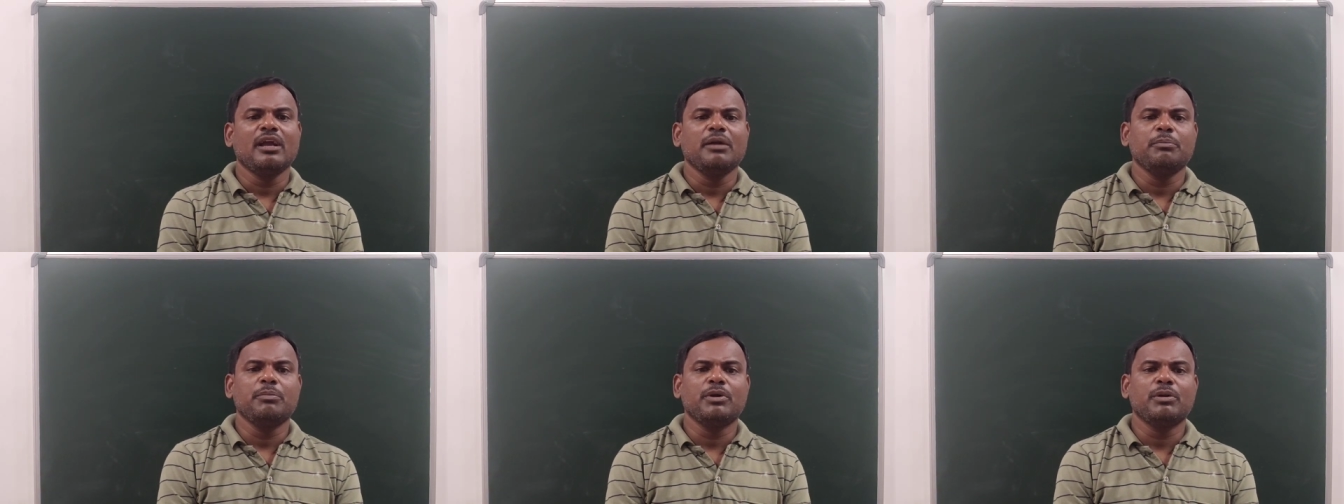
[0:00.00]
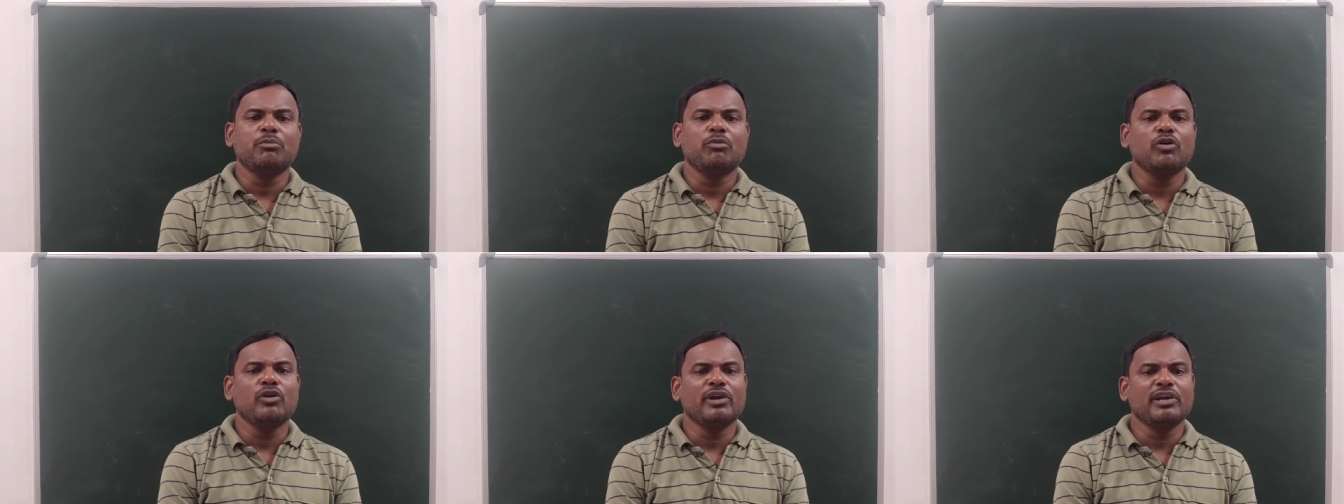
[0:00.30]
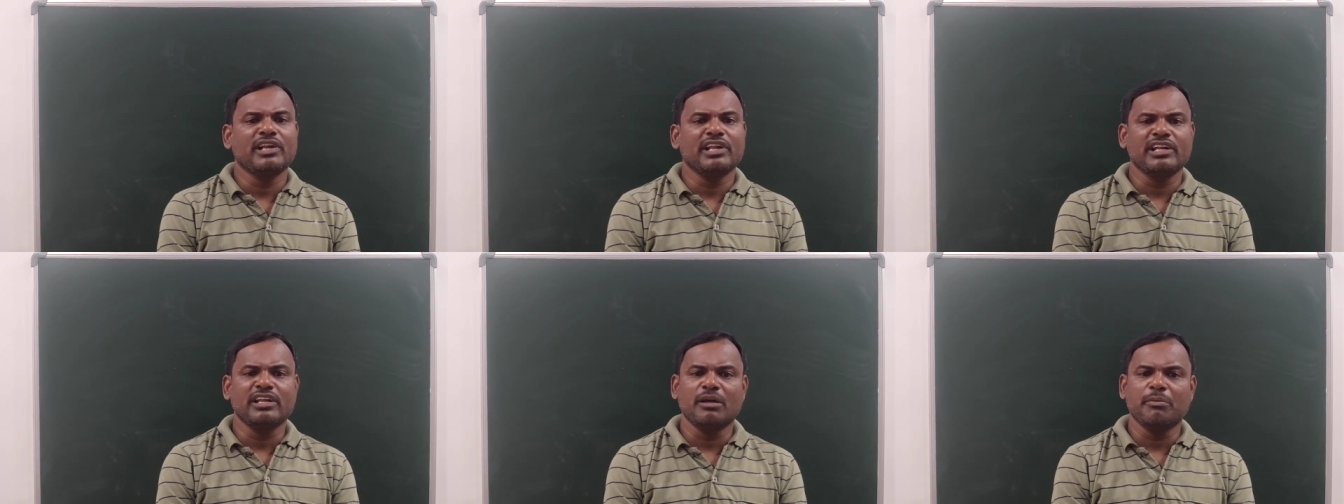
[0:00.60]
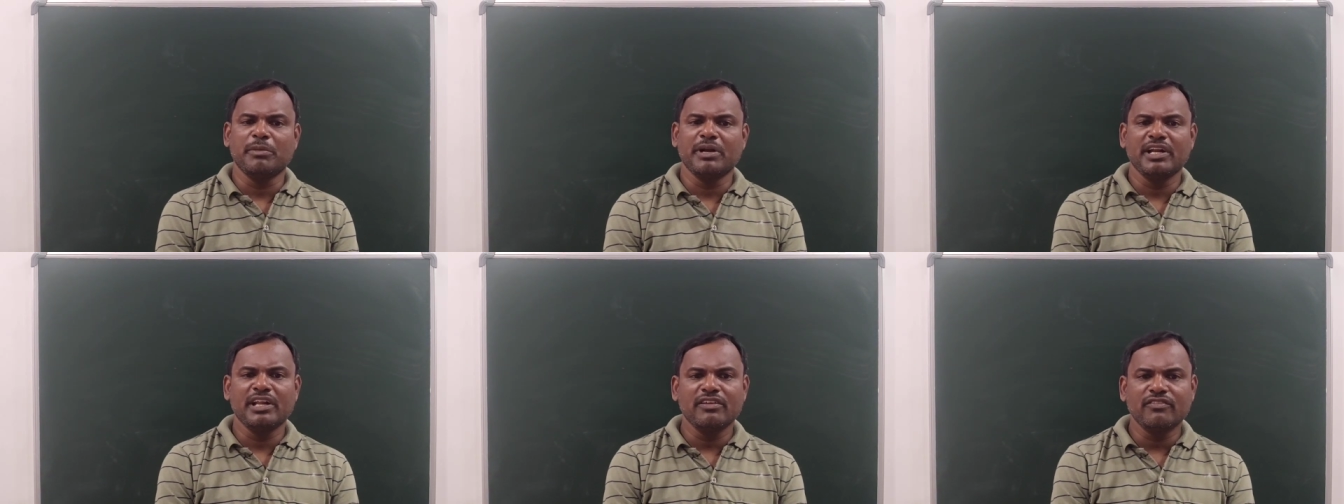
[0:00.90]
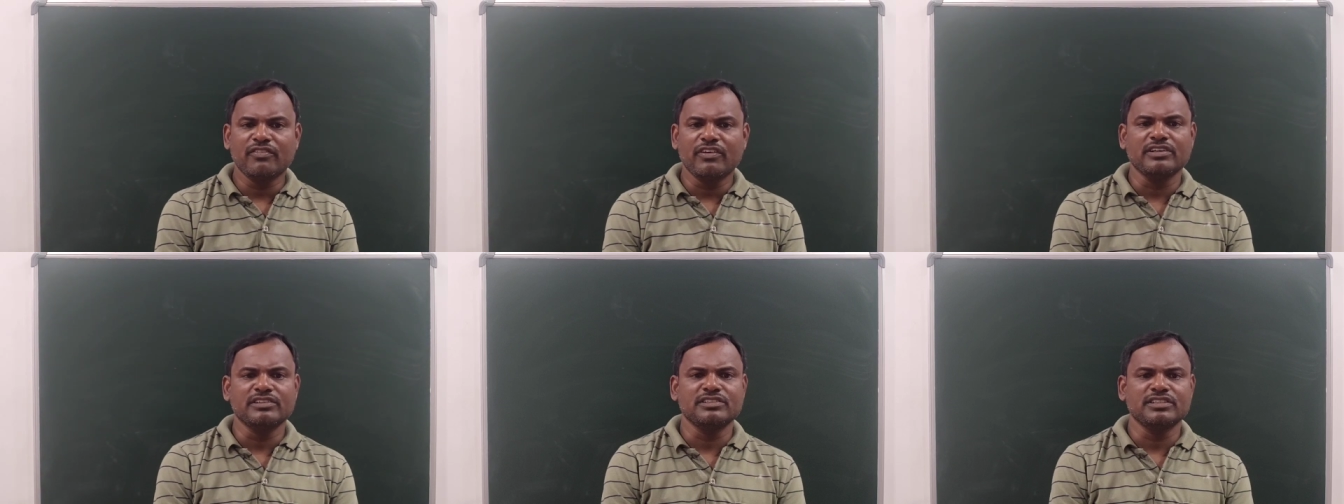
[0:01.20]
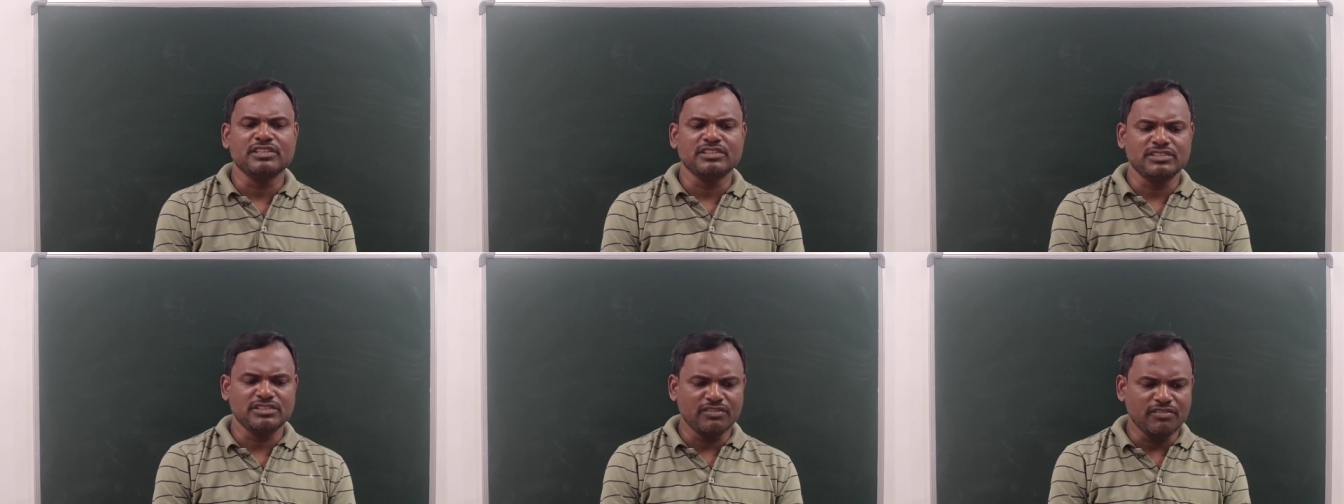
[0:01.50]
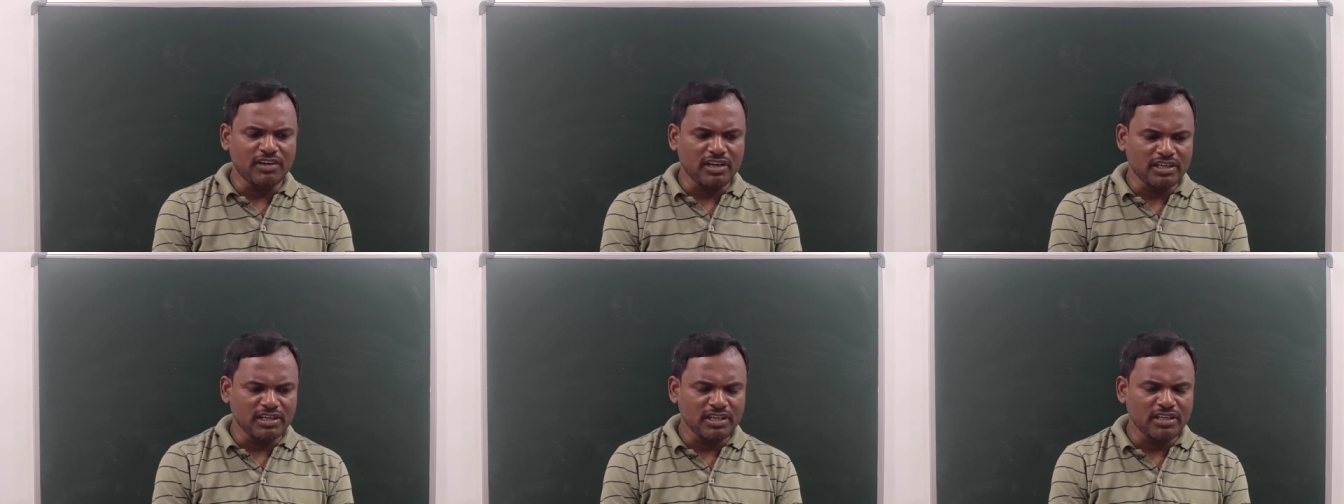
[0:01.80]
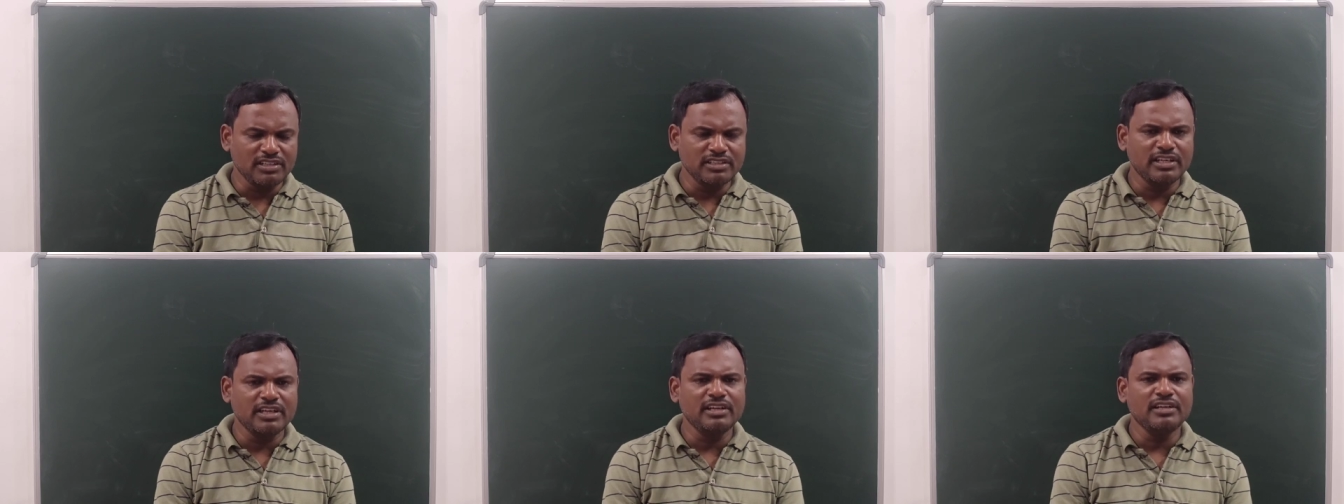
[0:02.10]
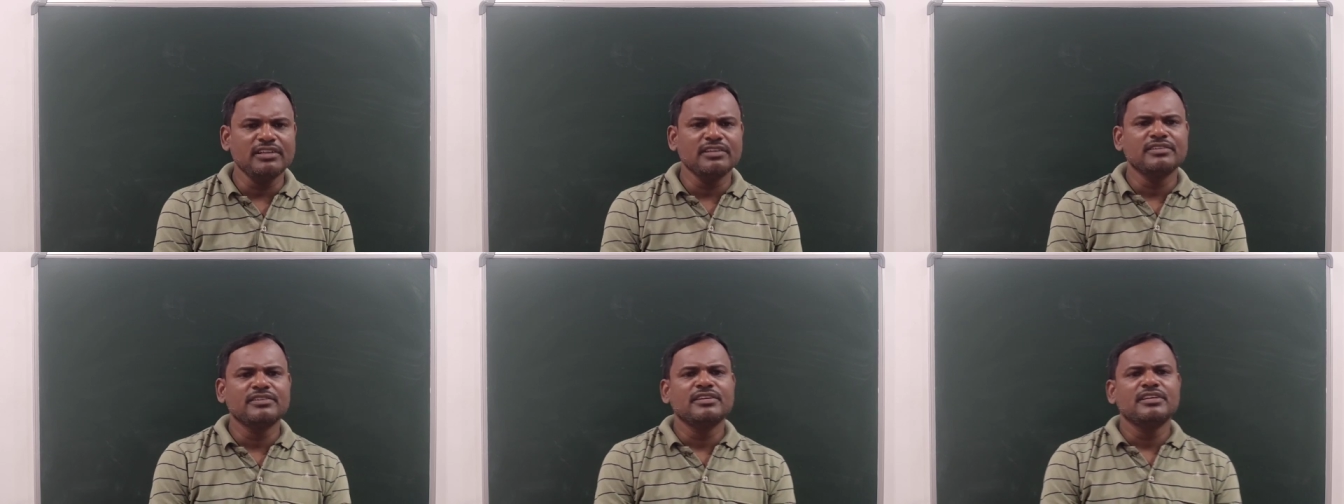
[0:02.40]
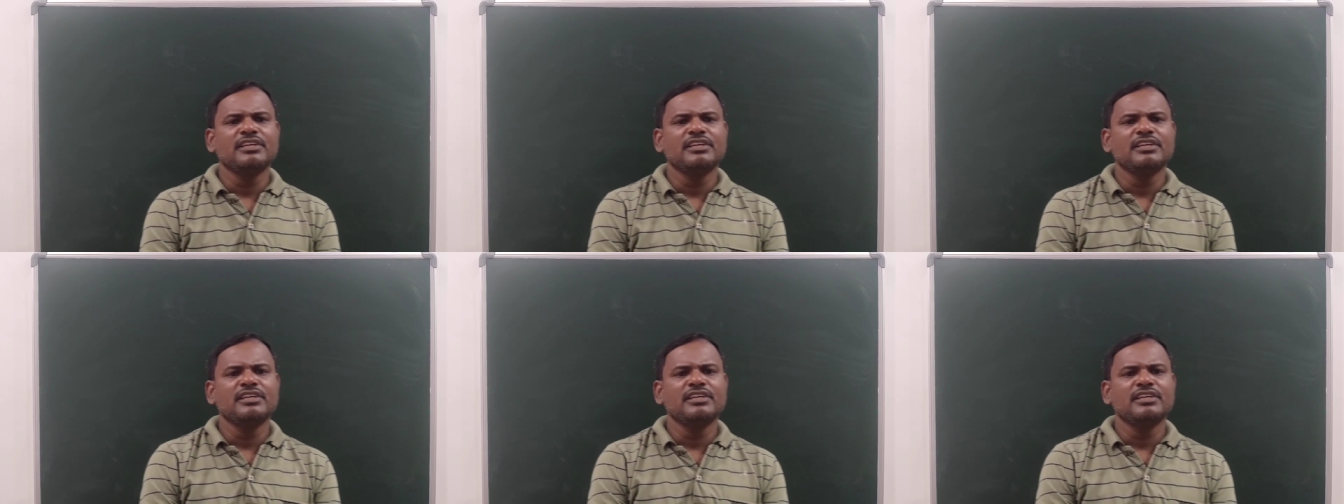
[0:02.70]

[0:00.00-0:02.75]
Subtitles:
hyperbolic trigonometric functions. What are that?